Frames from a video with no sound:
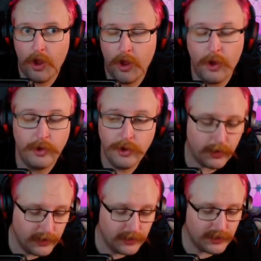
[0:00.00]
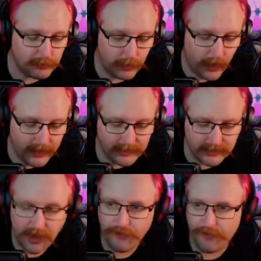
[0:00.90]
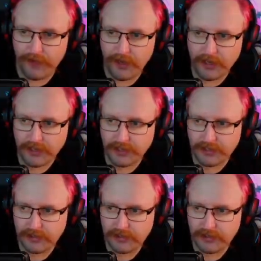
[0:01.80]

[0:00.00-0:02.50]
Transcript: You could just place the fish?